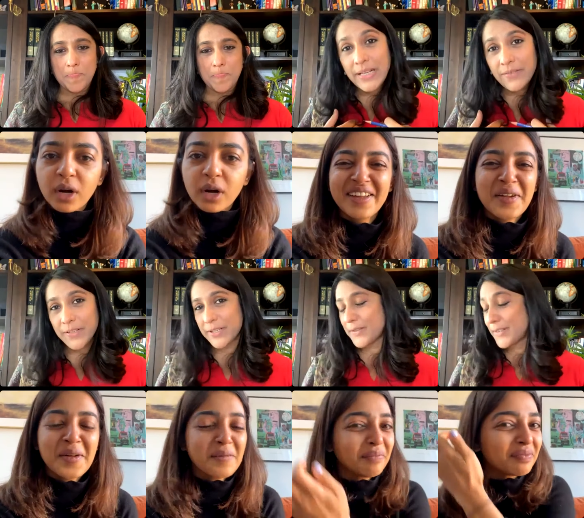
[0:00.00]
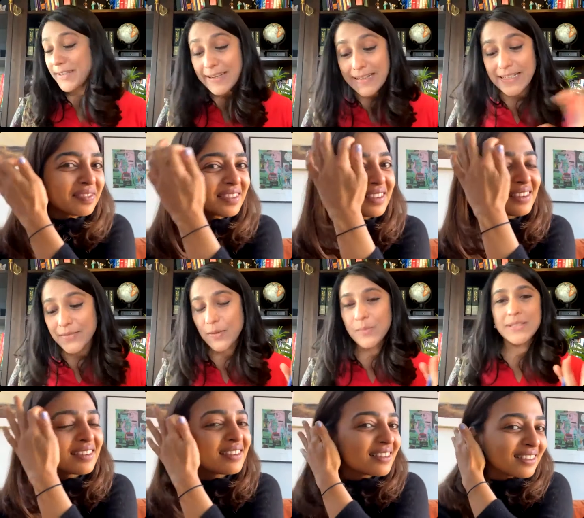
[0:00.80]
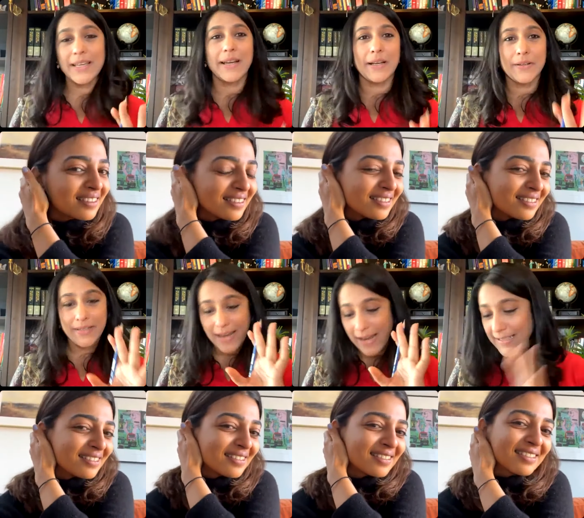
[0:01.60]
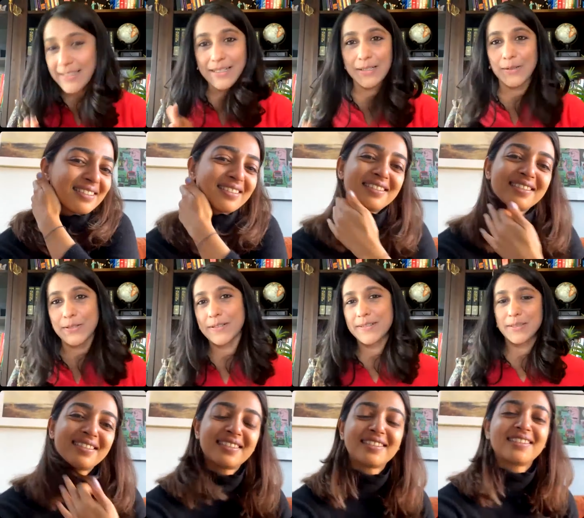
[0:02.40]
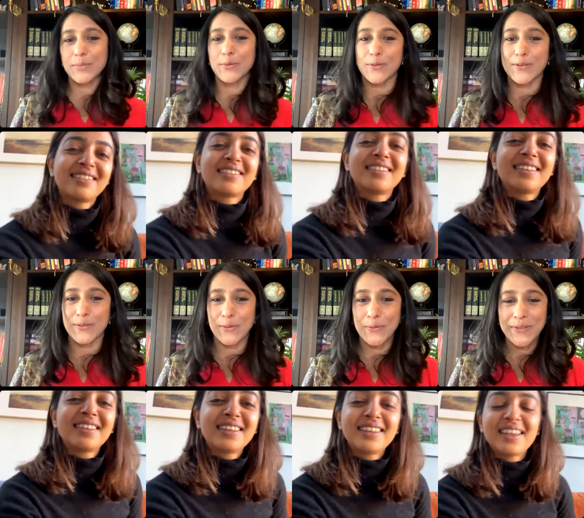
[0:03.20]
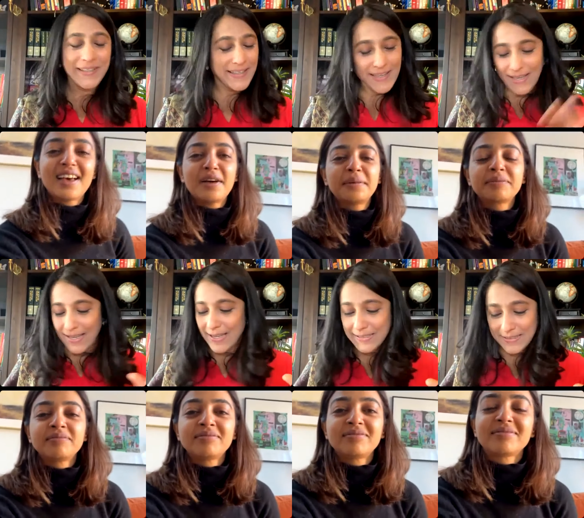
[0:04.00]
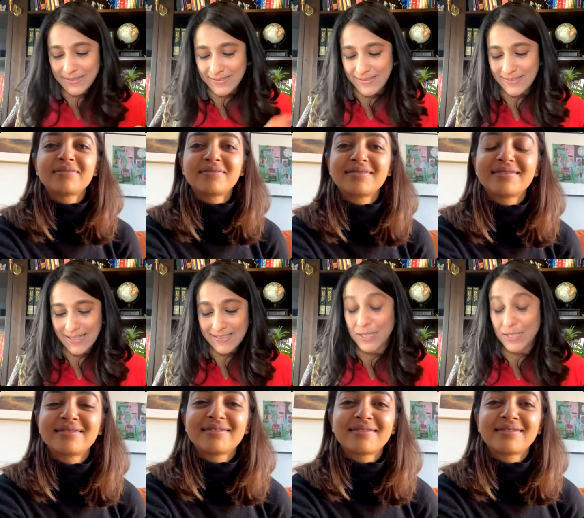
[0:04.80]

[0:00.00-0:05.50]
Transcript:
Speaker 1: benefited greatly from psychiatric and psychological support. So yeah. I think that's